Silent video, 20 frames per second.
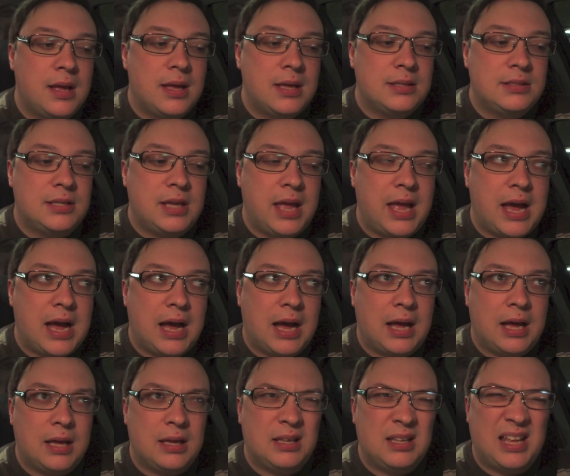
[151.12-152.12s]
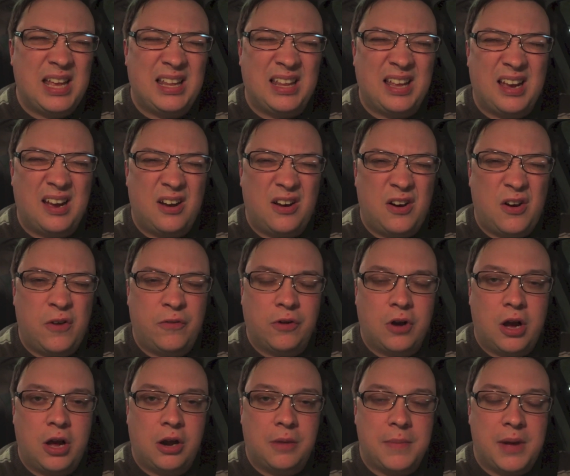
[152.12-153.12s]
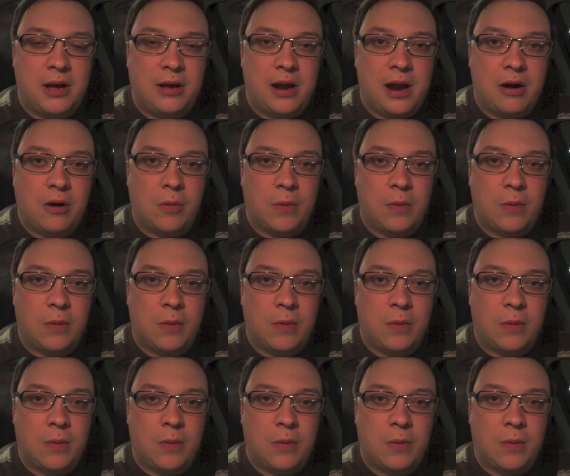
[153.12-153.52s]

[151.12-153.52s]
So yeah, it had like over 100 mile an hour